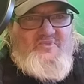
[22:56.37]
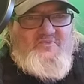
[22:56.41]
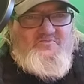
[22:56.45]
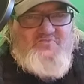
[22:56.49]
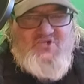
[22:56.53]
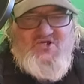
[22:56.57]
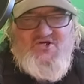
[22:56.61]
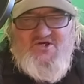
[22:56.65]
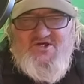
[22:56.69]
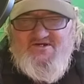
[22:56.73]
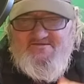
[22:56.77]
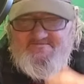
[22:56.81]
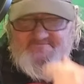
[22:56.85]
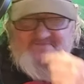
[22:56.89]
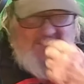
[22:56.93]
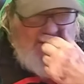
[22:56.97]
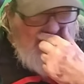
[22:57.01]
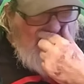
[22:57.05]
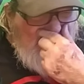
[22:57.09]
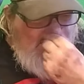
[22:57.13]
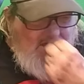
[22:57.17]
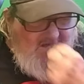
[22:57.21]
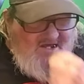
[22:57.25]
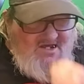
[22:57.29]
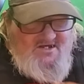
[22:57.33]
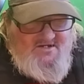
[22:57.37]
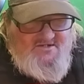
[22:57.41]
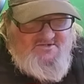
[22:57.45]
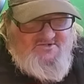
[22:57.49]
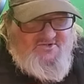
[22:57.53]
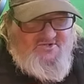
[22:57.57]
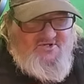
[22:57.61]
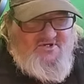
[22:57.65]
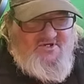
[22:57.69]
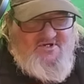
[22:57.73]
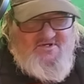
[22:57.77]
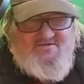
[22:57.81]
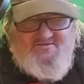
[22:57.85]
the plane,
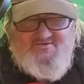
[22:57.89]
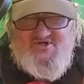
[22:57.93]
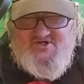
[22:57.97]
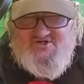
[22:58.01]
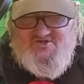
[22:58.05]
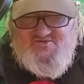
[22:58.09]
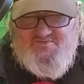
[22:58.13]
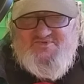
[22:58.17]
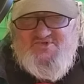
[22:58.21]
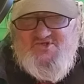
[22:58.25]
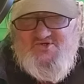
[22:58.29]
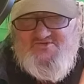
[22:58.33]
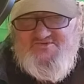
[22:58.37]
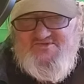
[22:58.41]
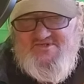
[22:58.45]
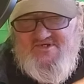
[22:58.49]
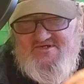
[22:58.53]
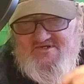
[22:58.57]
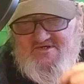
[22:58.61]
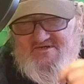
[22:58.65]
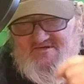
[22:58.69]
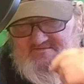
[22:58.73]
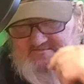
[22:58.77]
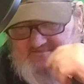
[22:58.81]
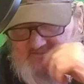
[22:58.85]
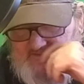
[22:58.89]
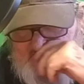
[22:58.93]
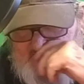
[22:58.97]
to explode the